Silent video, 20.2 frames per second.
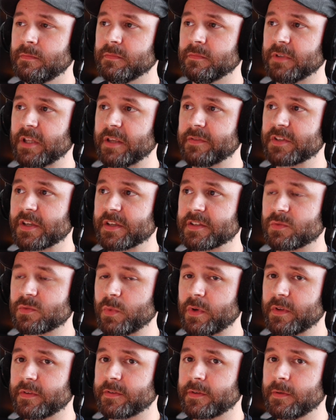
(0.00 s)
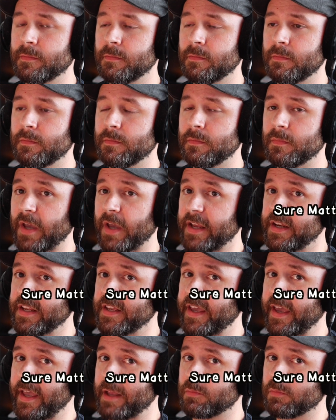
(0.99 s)
leaves us with
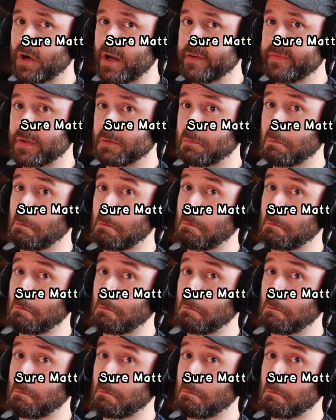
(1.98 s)
80K in profit.